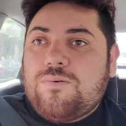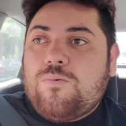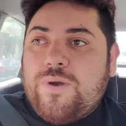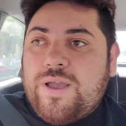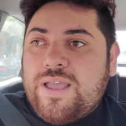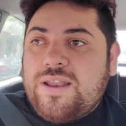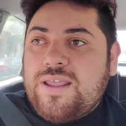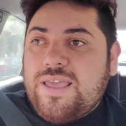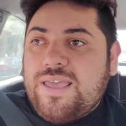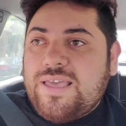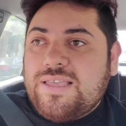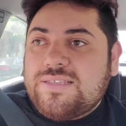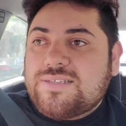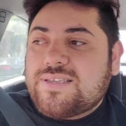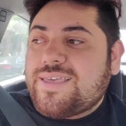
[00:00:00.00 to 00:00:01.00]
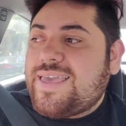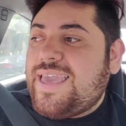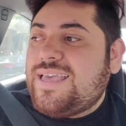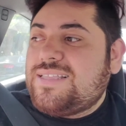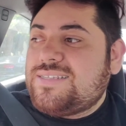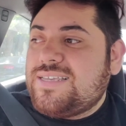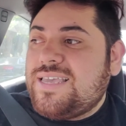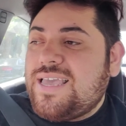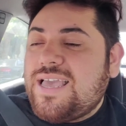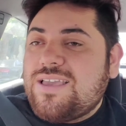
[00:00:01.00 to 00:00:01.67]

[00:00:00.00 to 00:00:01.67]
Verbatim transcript: When is Katie